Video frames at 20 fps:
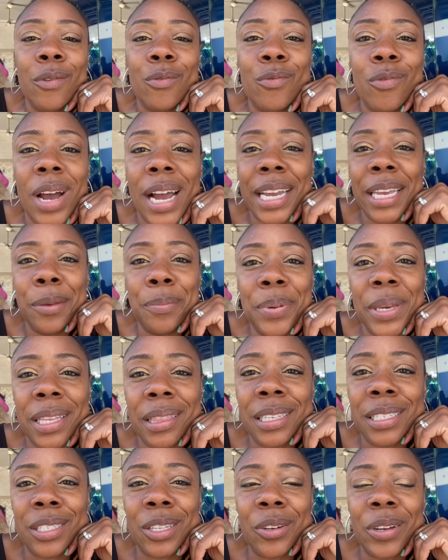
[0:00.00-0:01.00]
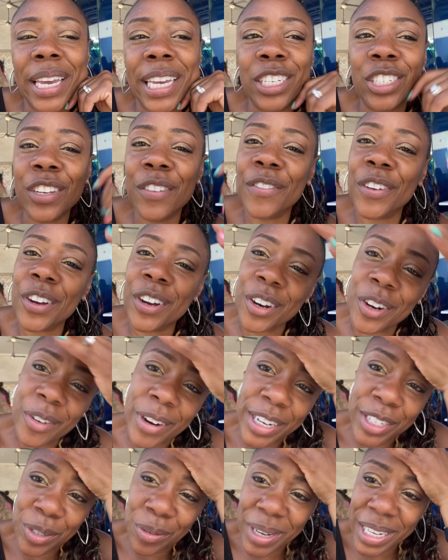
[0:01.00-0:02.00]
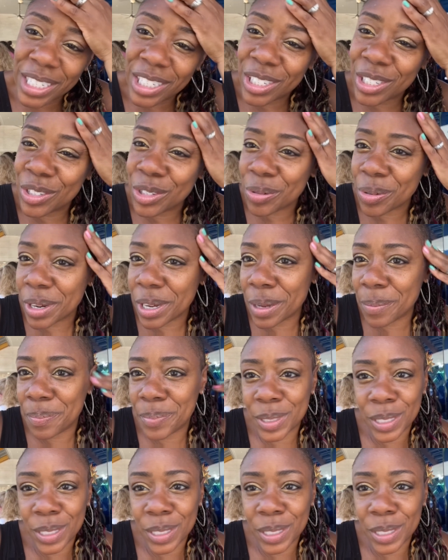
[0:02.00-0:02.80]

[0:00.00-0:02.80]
Ryan picked this location for her graduation trip,